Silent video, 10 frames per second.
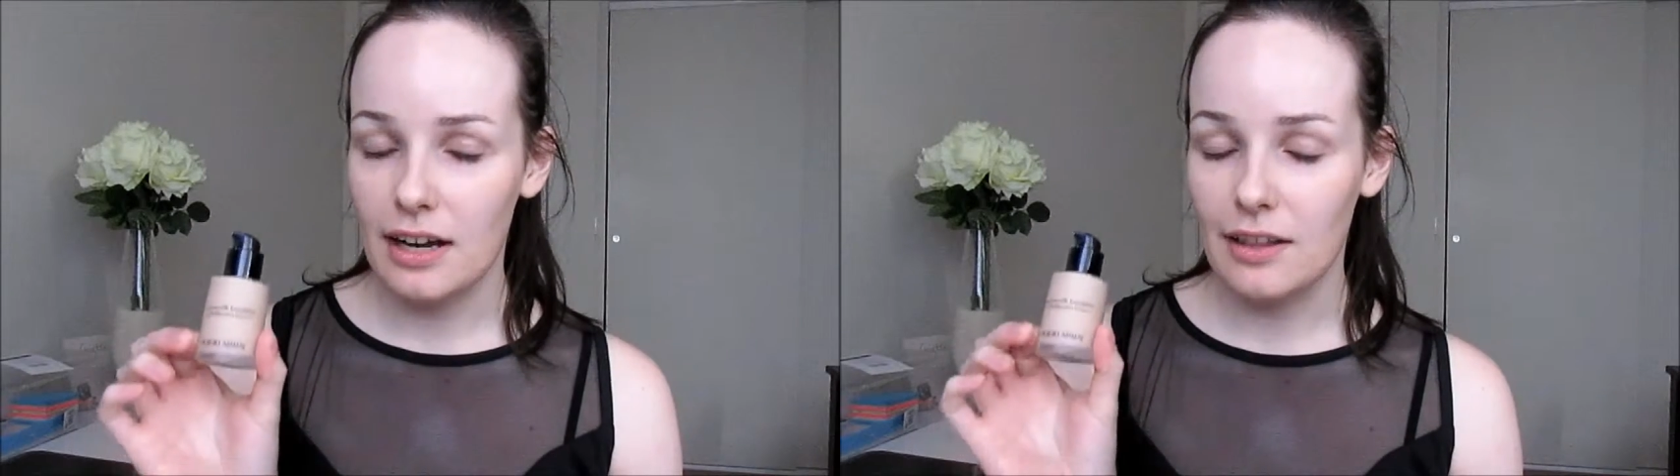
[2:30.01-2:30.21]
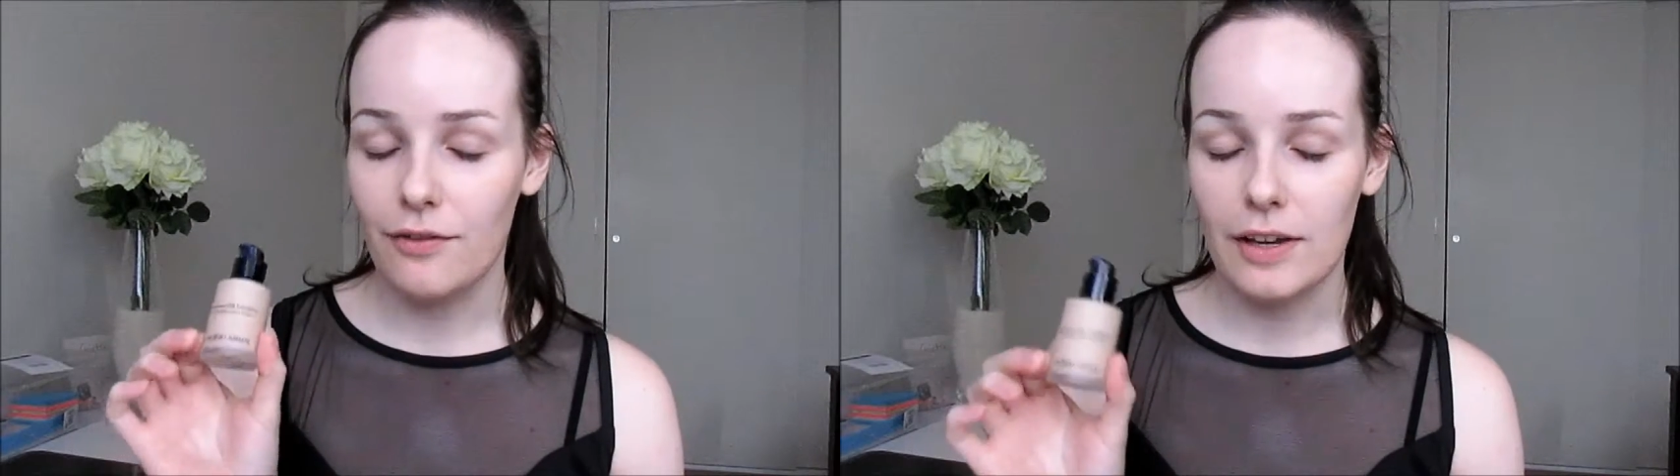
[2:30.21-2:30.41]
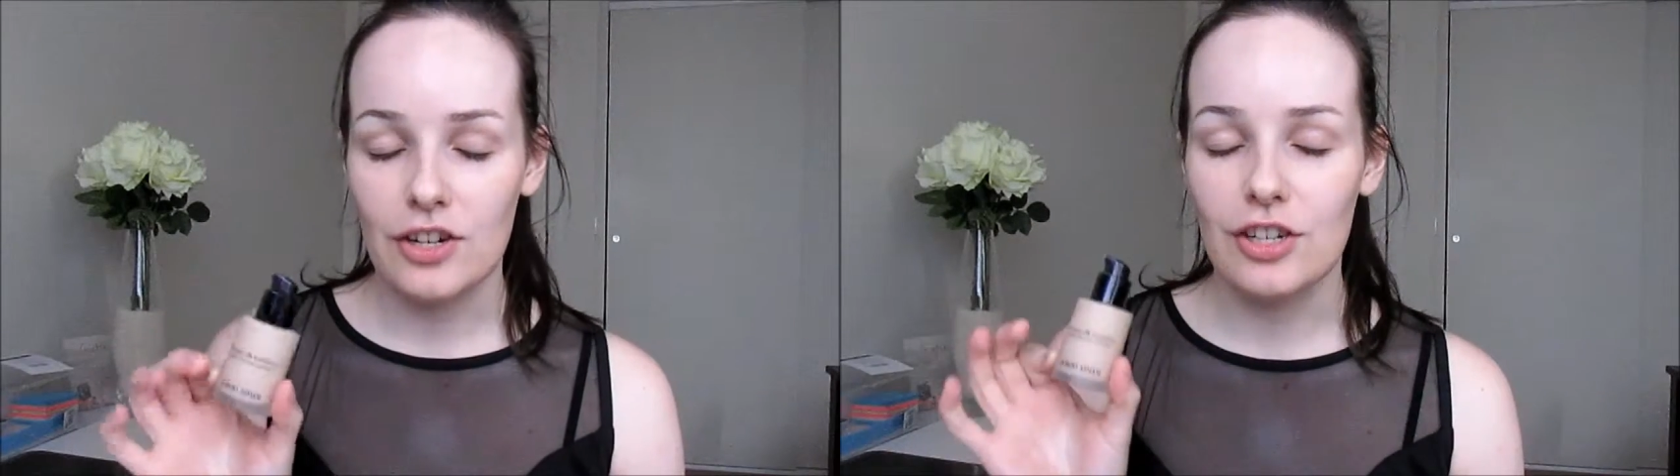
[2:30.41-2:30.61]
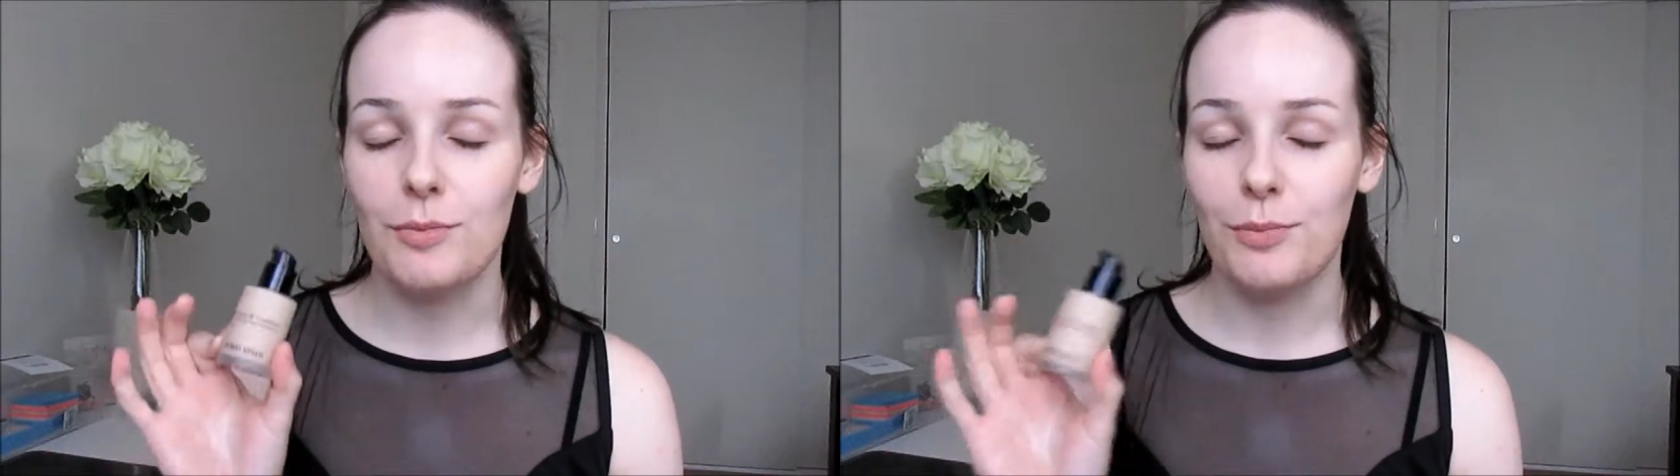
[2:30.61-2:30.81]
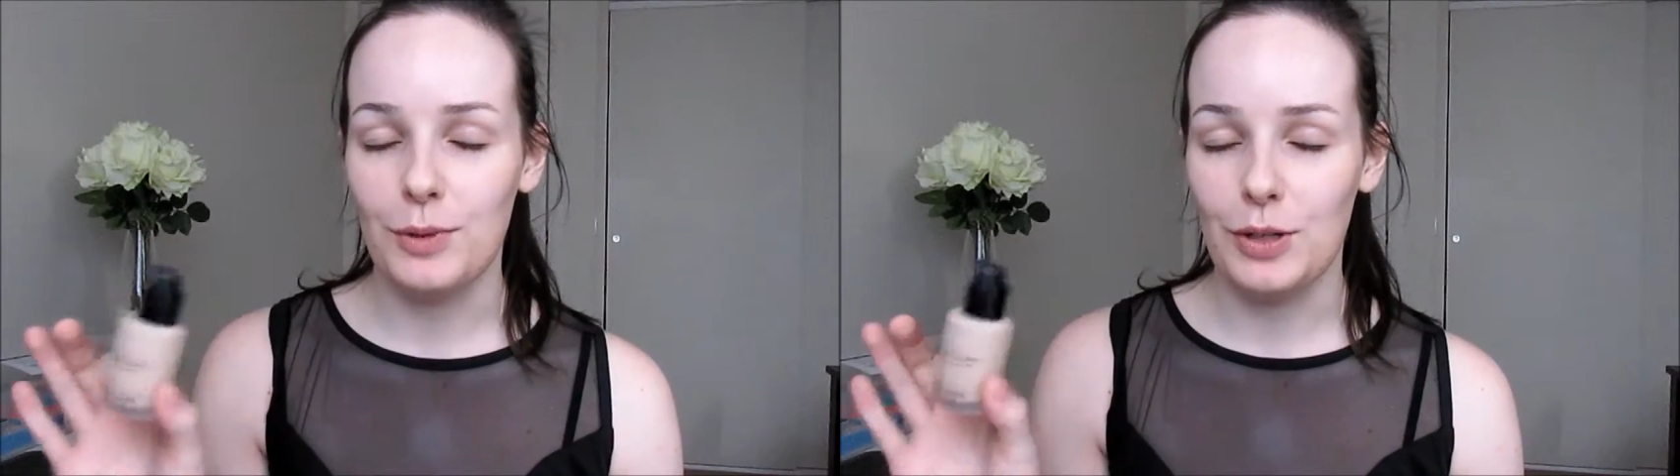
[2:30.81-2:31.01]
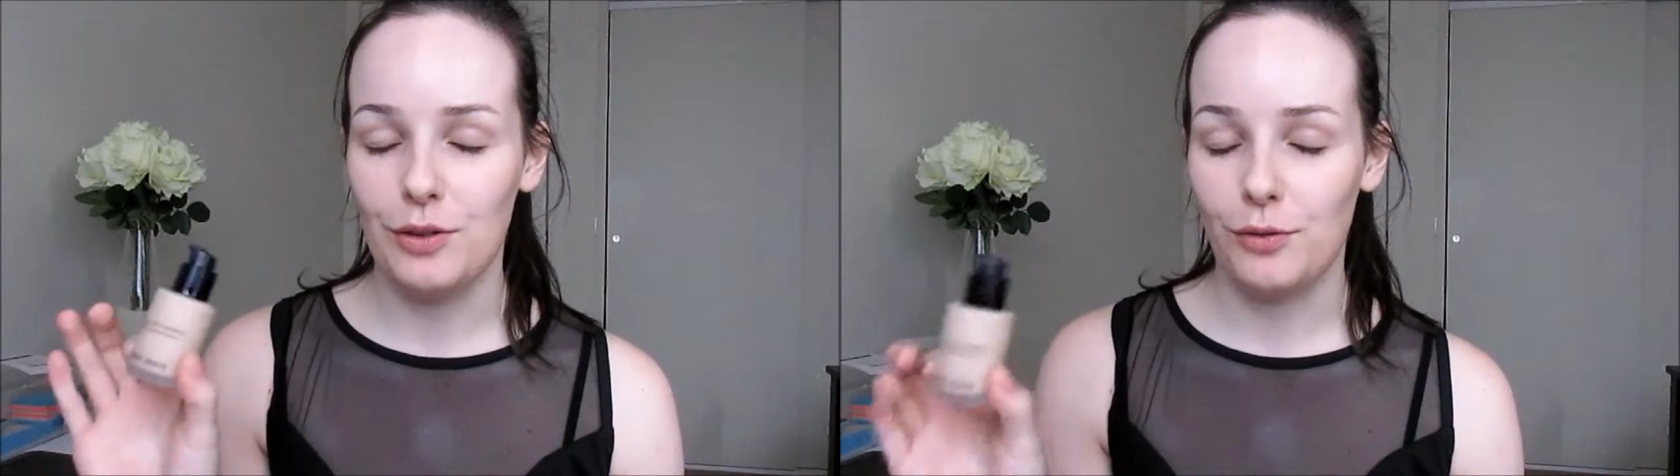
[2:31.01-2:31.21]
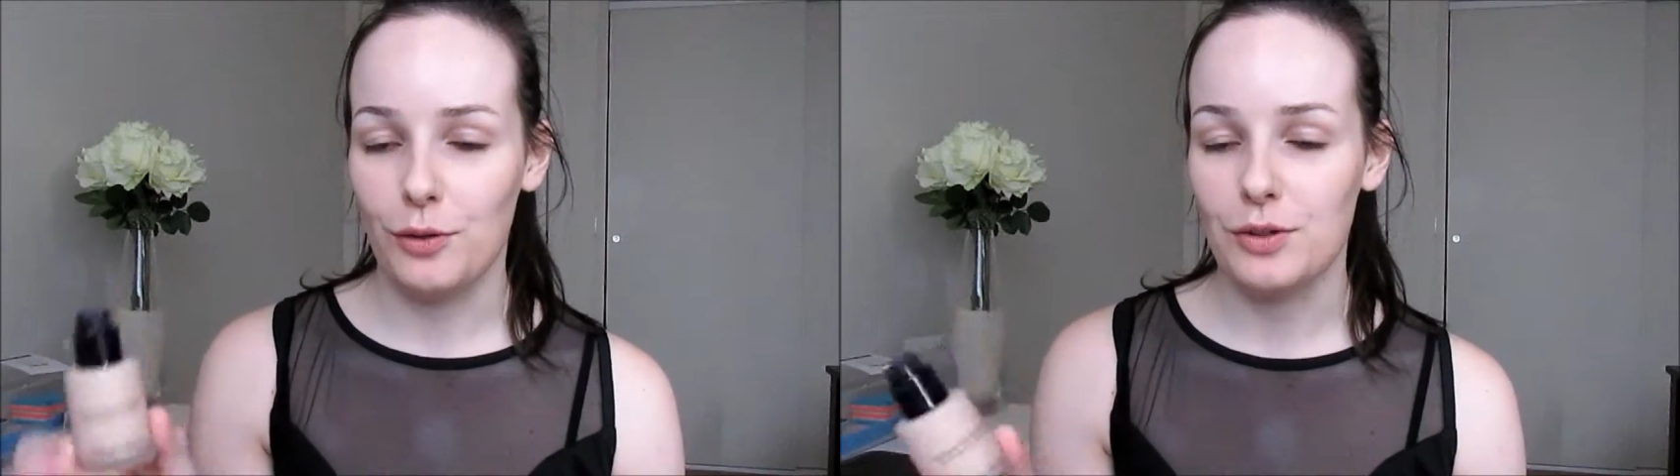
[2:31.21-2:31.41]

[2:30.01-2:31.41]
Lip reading: and the finish is beautiful.